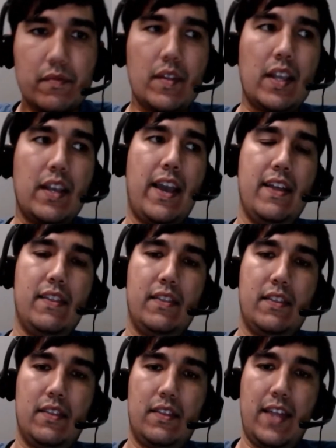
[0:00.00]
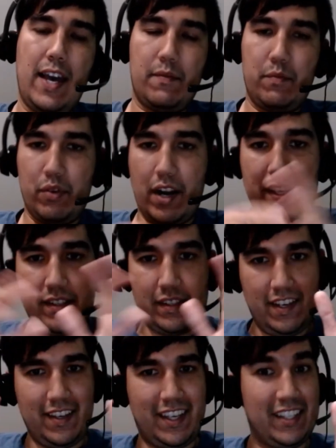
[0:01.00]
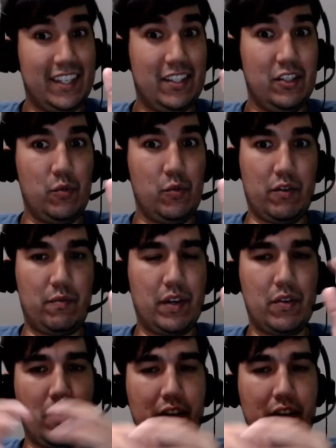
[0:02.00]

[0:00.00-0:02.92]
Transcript: And that price, because it gets a little weird with Bitcoin,